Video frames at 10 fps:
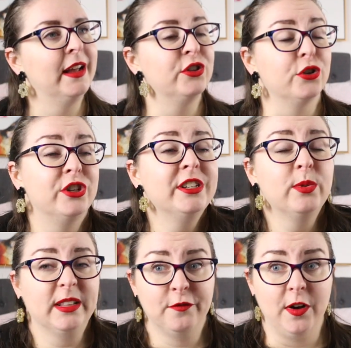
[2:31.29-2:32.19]
And so she's
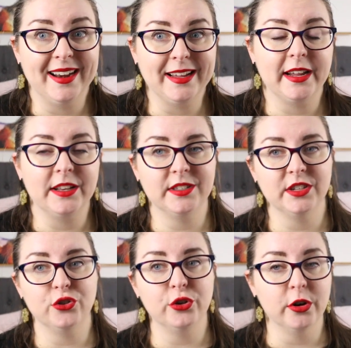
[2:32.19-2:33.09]
really fighting against
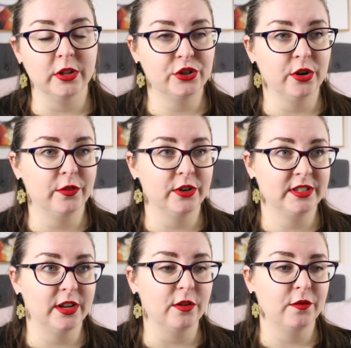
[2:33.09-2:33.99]
this new knowledge of
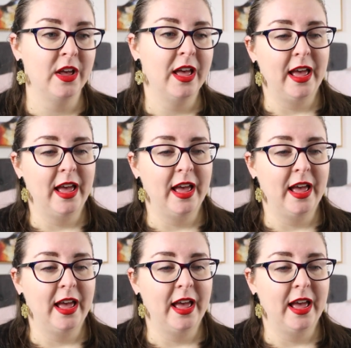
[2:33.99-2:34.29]
herself.